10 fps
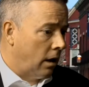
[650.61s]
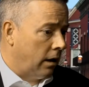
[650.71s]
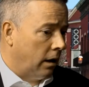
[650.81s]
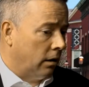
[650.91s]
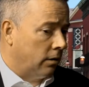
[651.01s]

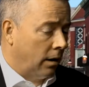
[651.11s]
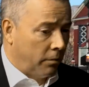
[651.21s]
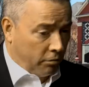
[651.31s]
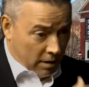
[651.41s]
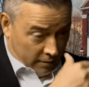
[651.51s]
and
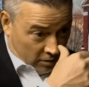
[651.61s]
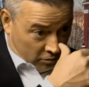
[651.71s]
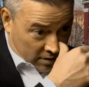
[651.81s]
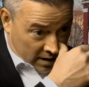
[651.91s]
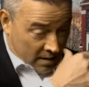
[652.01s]

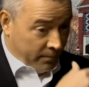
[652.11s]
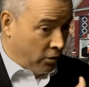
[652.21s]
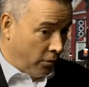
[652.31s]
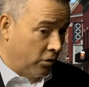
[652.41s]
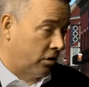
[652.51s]
three,
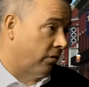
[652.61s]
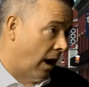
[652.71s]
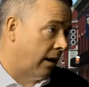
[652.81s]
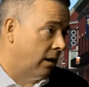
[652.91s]
diversified.